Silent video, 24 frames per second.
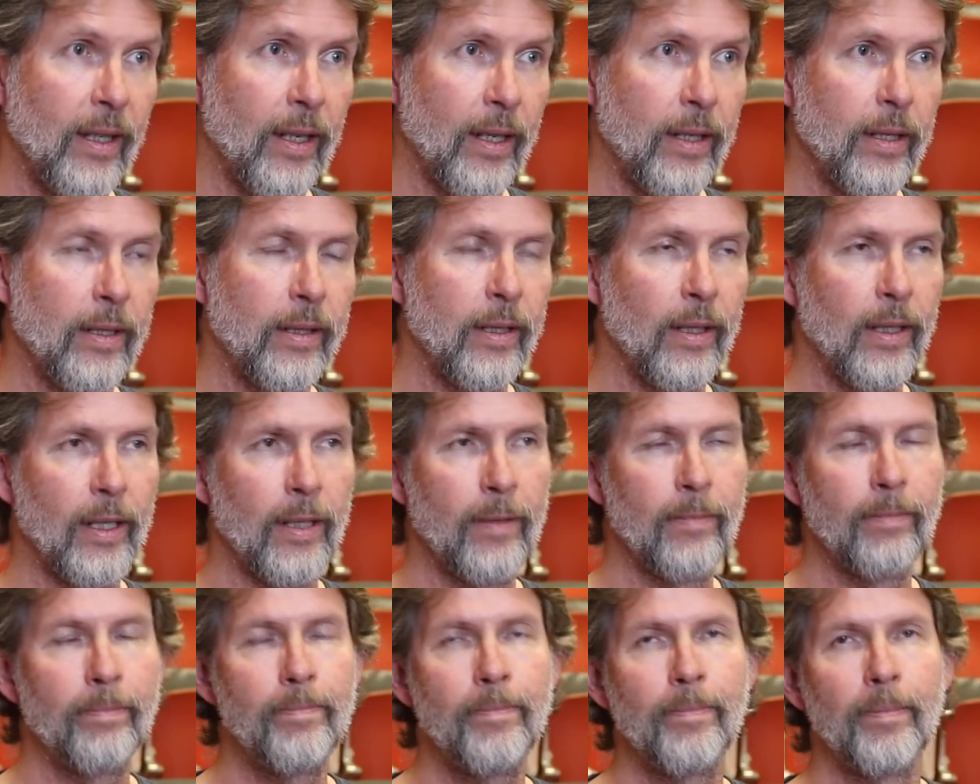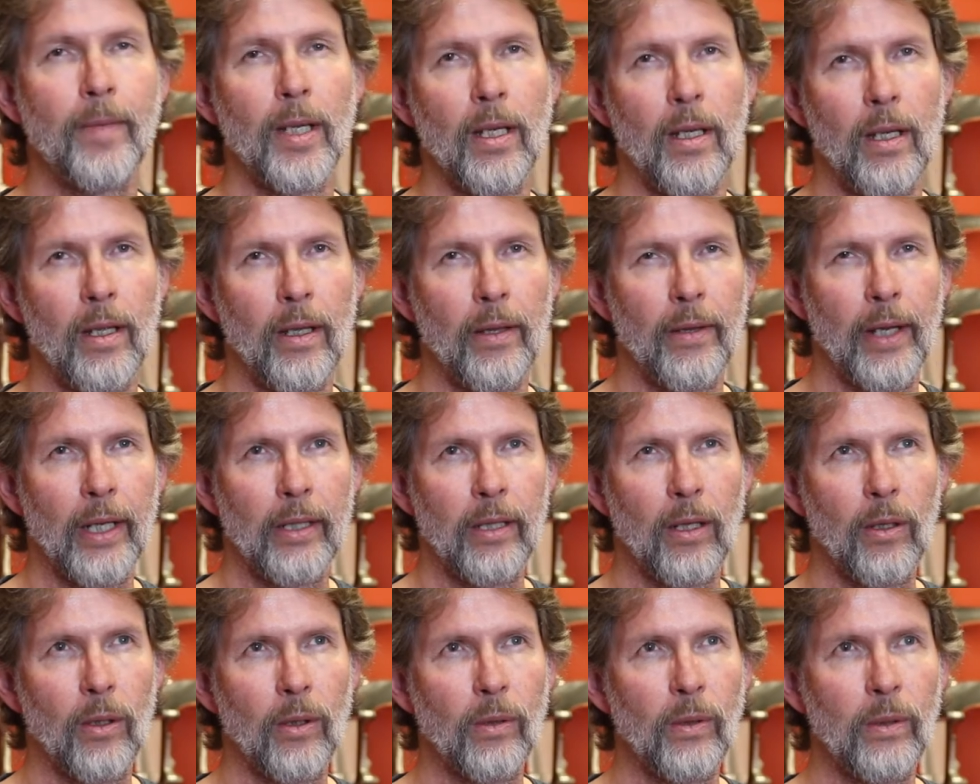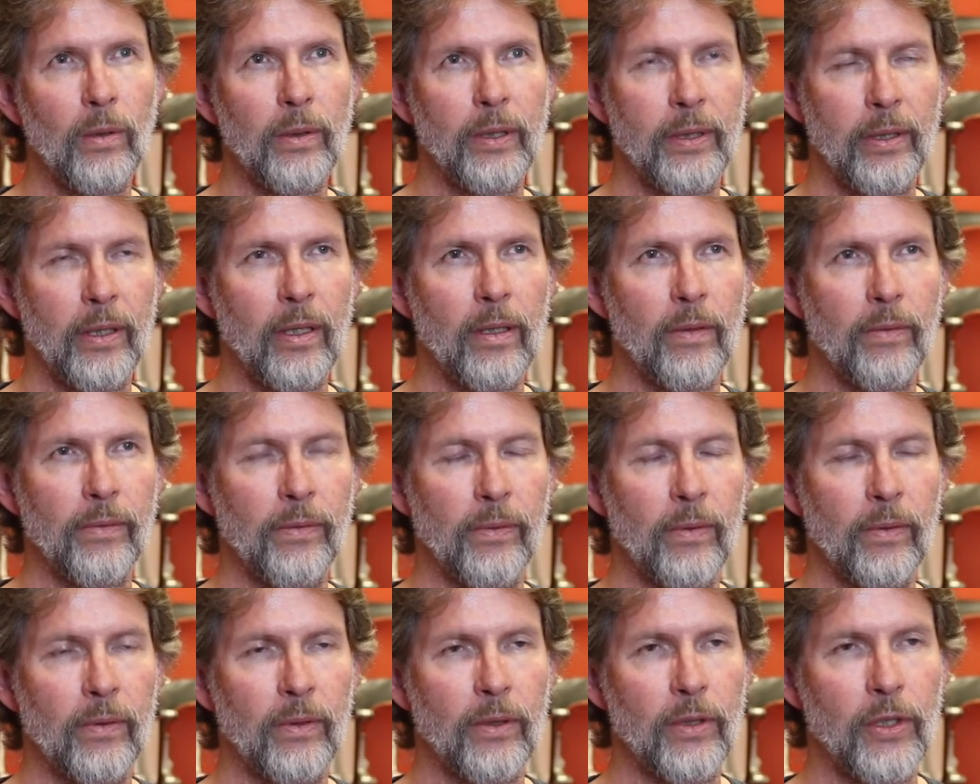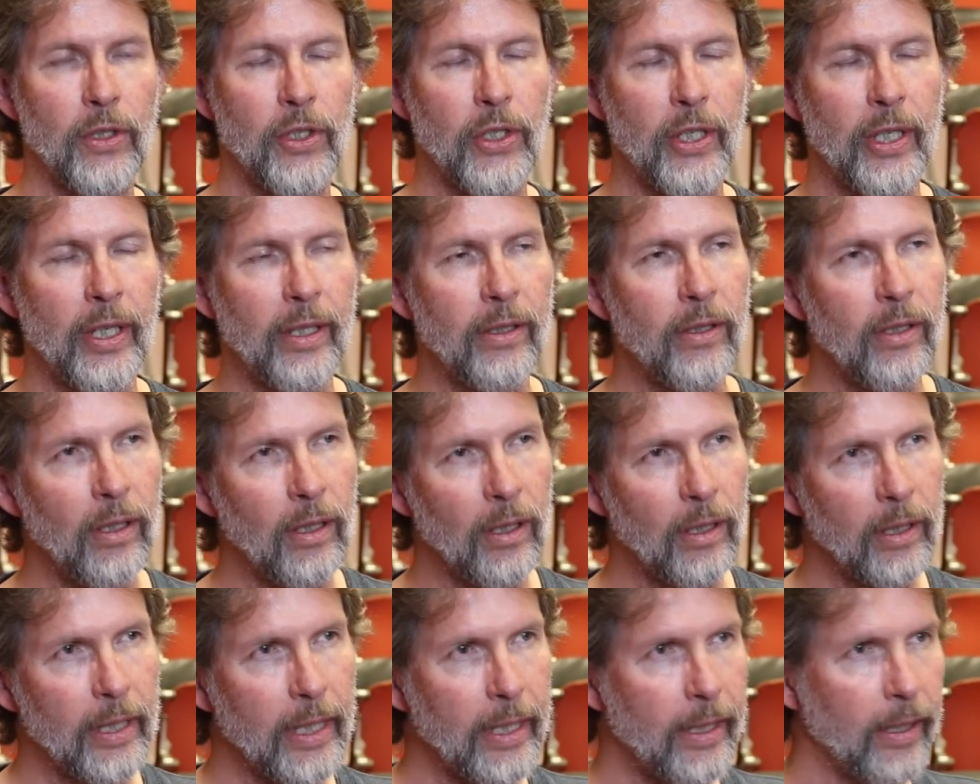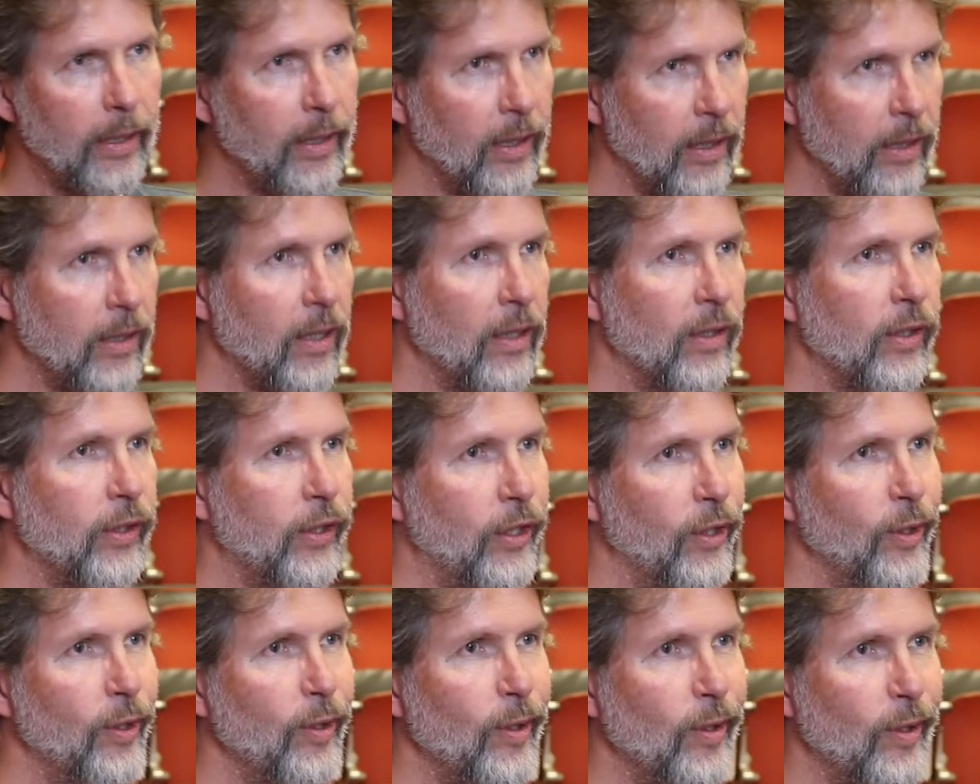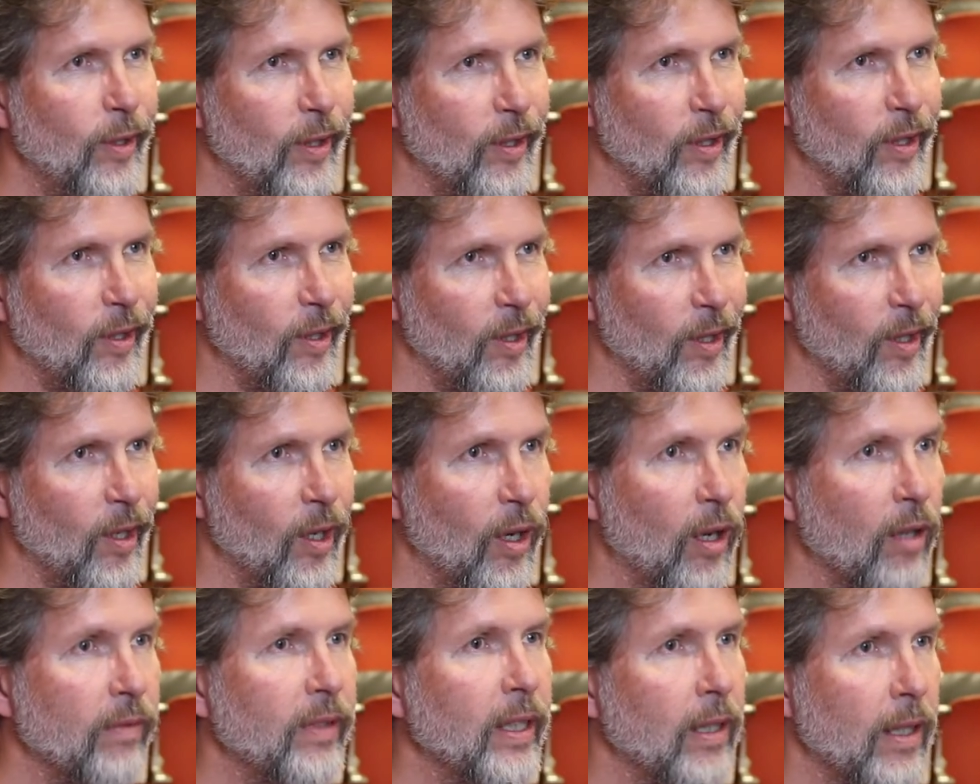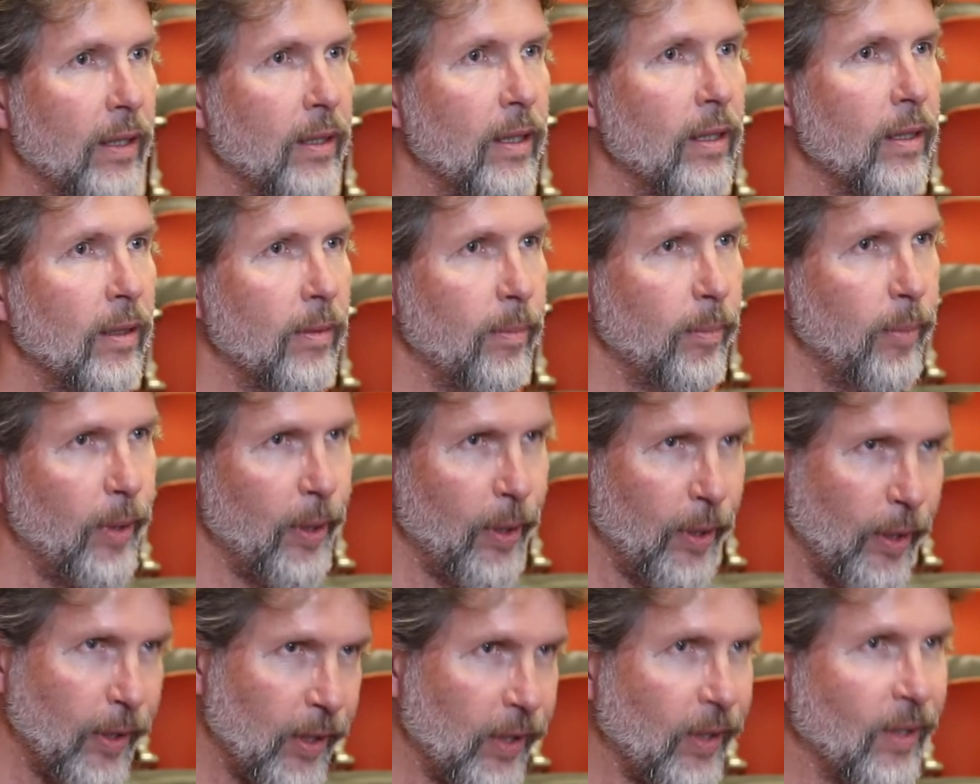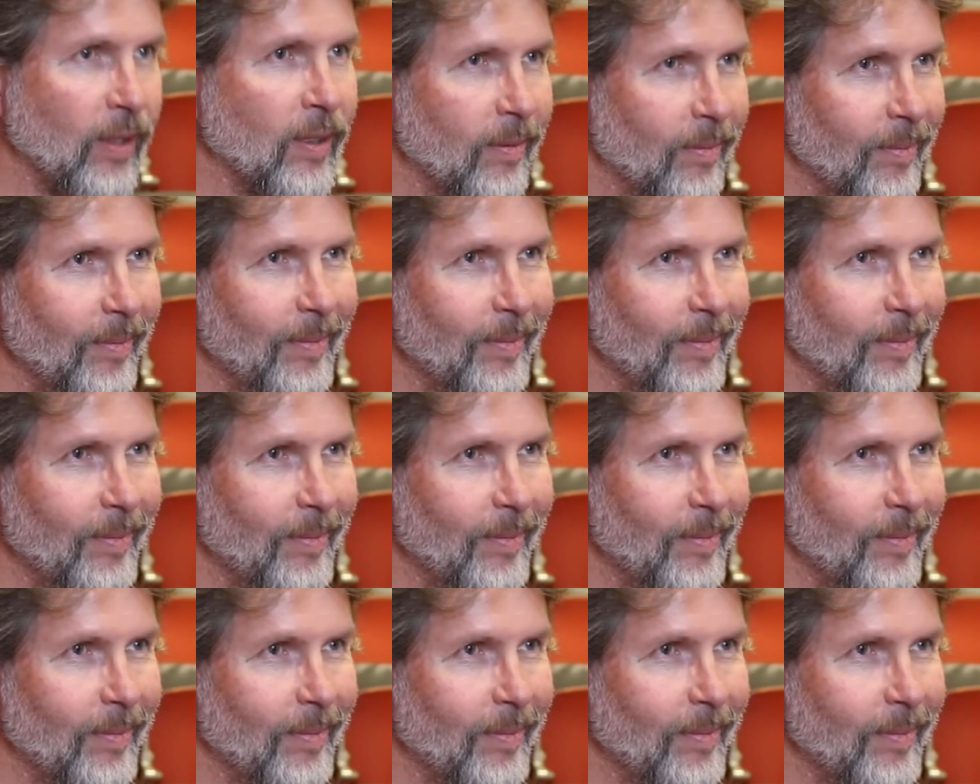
And um, that whole thing of genuinely getting into the shoes of another person,